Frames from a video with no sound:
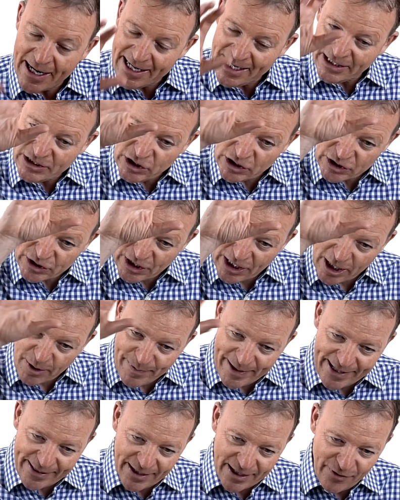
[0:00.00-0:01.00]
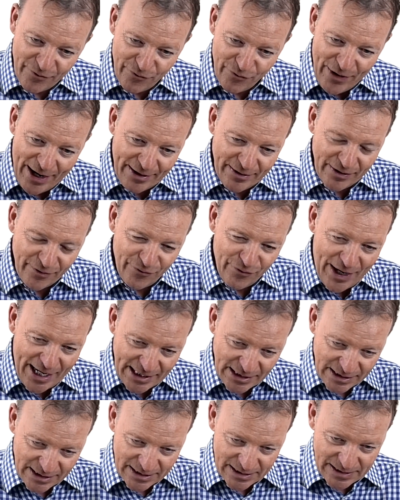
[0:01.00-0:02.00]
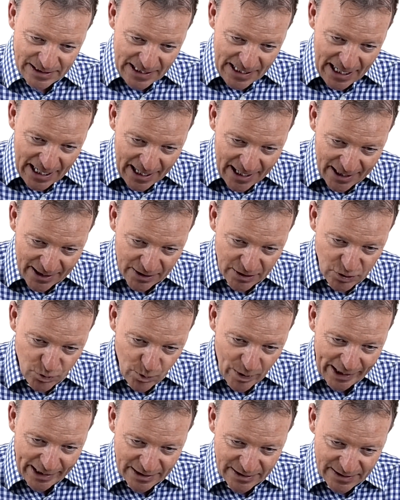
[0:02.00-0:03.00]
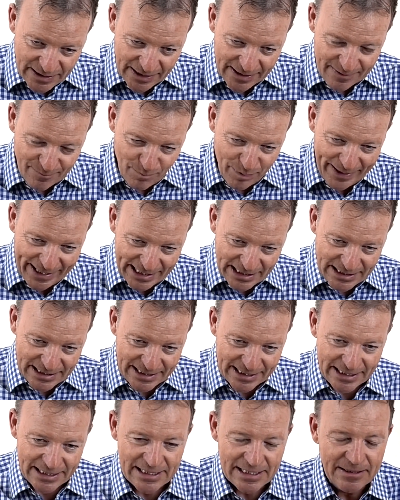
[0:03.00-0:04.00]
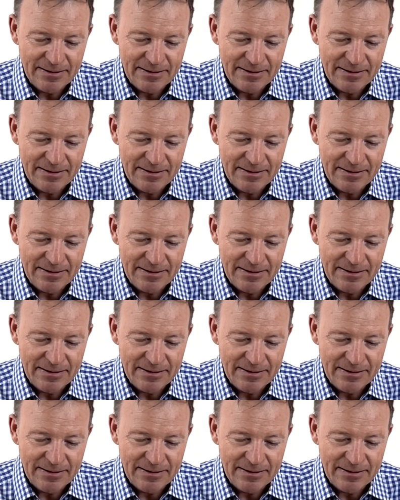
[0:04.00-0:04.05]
just think about the confounding factors as well as the complexity.